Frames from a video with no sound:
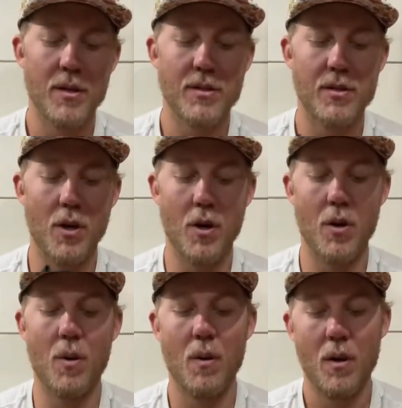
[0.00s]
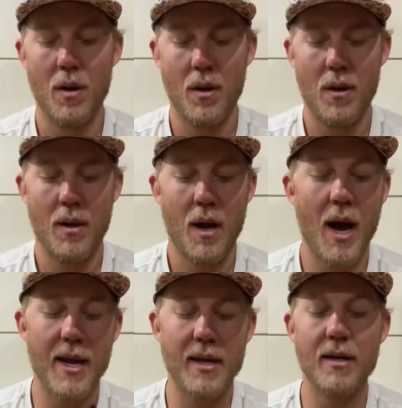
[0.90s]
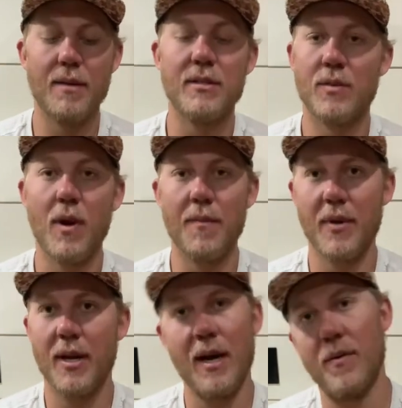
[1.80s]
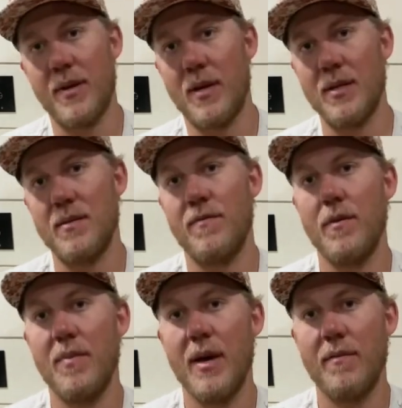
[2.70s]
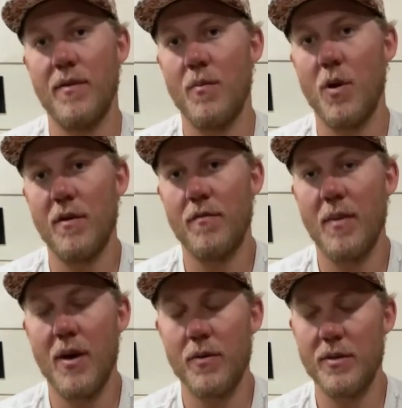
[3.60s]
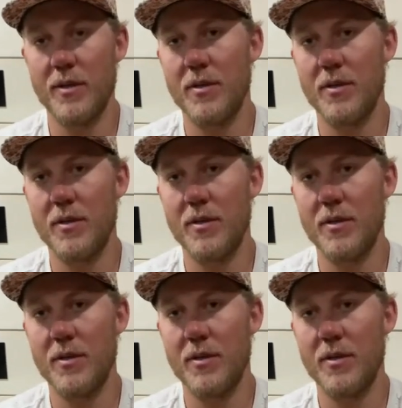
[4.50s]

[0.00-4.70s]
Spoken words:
So I ended up just swapping it out with a custom footbed from one of my older